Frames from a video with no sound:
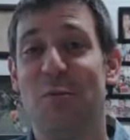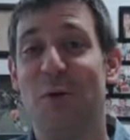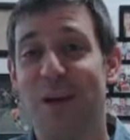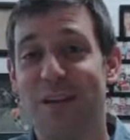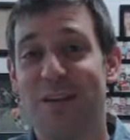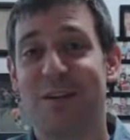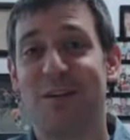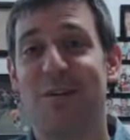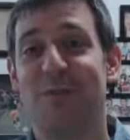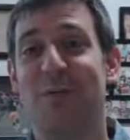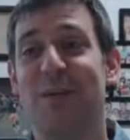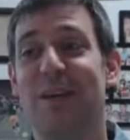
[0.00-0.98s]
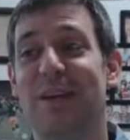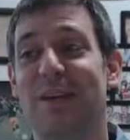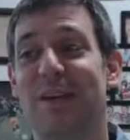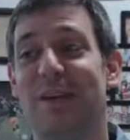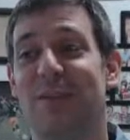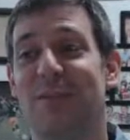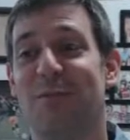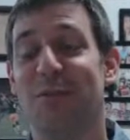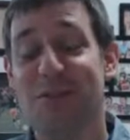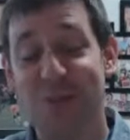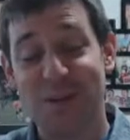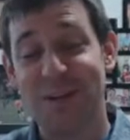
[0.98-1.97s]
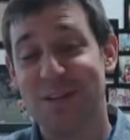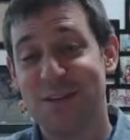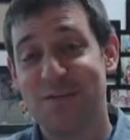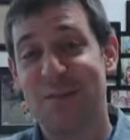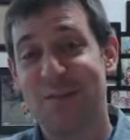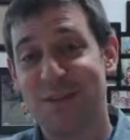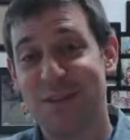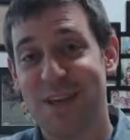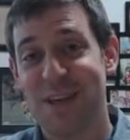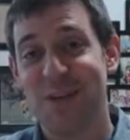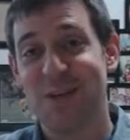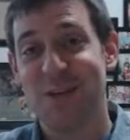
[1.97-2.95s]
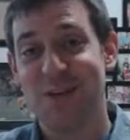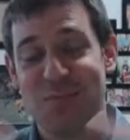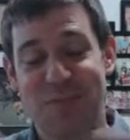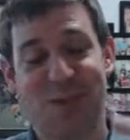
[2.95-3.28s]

what we rejoice in from this last year,